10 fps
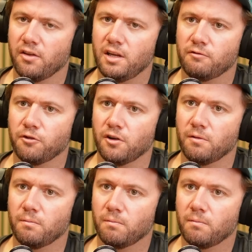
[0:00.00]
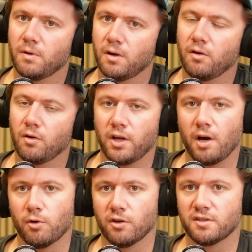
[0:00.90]
I
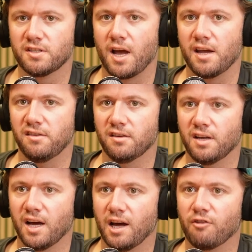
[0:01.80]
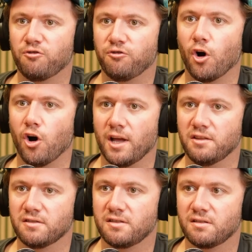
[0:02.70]
don't want to say that
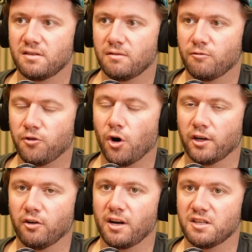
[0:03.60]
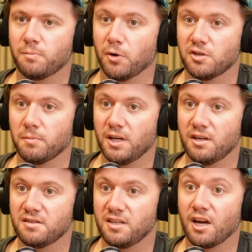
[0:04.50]
fine grain
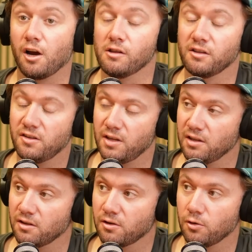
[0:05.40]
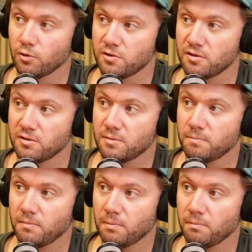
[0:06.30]
spodumene is the only thing that causes
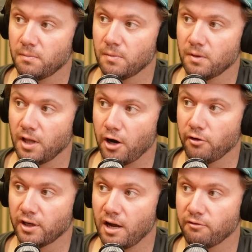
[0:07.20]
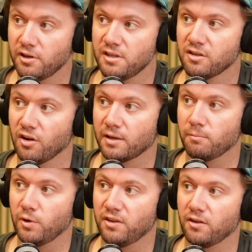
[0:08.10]
low recoveries. Like
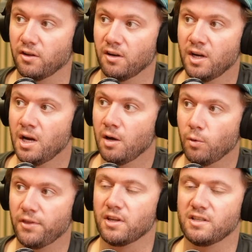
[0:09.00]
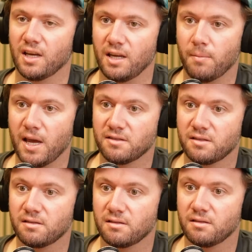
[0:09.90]
with the
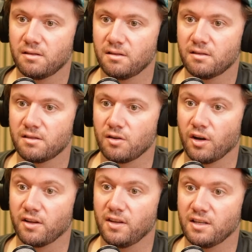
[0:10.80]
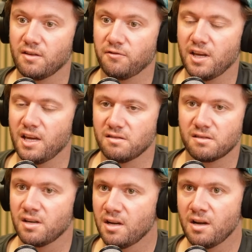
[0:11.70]
DMS side of things, if
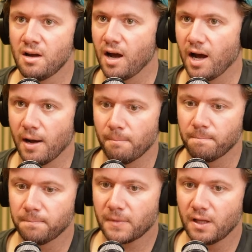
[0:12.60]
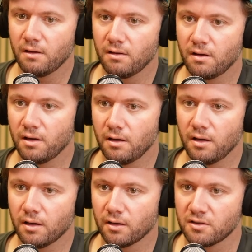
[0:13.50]
there's
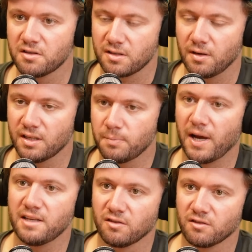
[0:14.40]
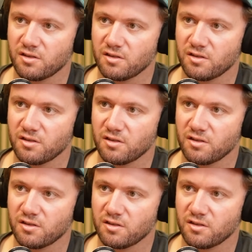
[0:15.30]
because it's based on